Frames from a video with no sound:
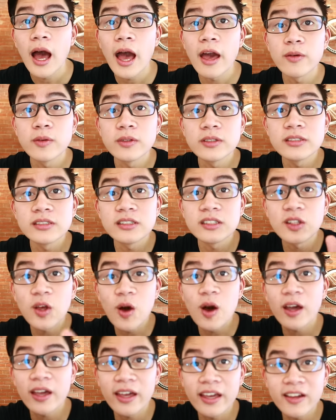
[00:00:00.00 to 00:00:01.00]
I was
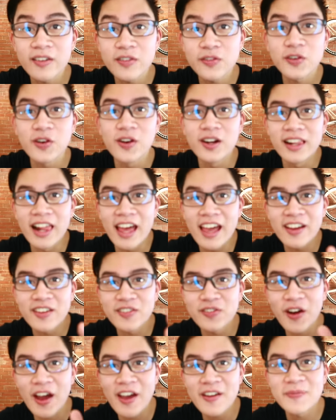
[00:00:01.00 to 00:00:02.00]
talking for
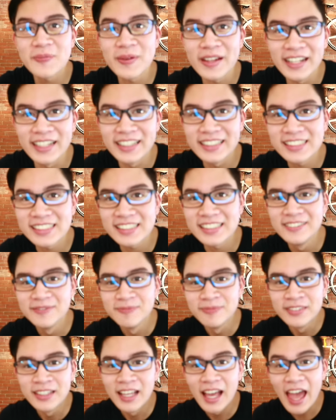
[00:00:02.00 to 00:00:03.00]
like 5 minutes
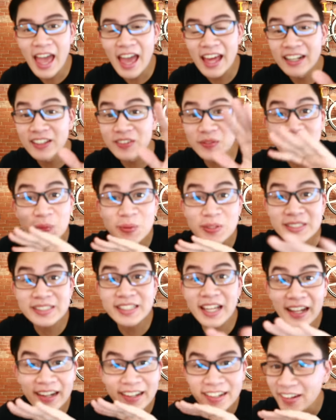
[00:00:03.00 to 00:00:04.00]
and it was
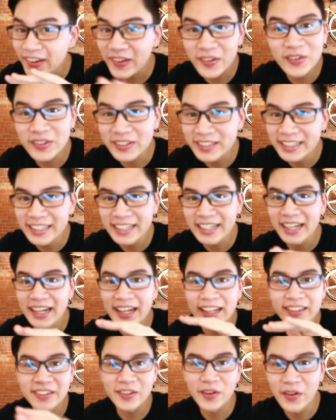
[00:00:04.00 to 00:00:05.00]
not recording
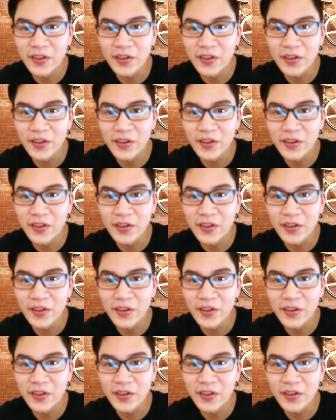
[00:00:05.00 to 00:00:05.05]
at